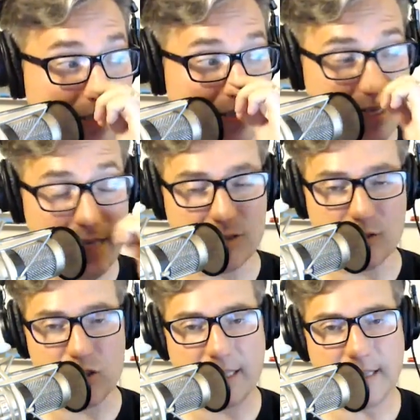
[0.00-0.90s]
Yeah, so
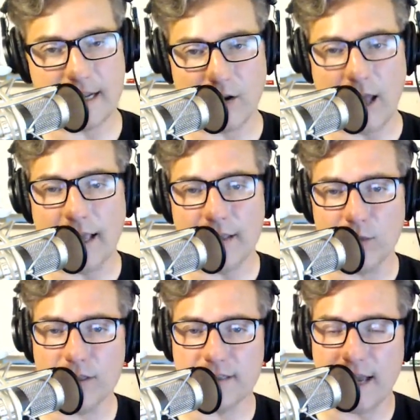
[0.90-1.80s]
check that out.
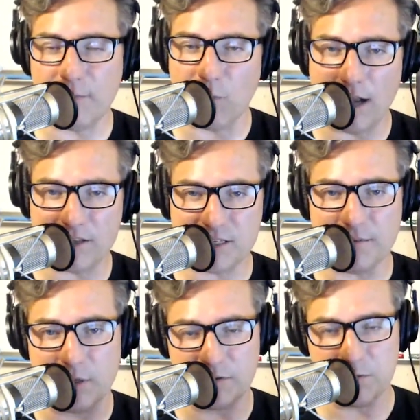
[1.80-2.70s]
I watched it,
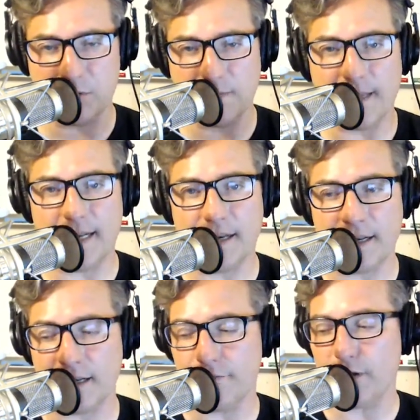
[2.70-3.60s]
but it was really late at night and
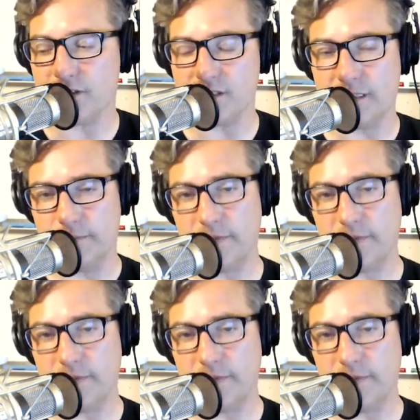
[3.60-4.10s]
I fell asleep.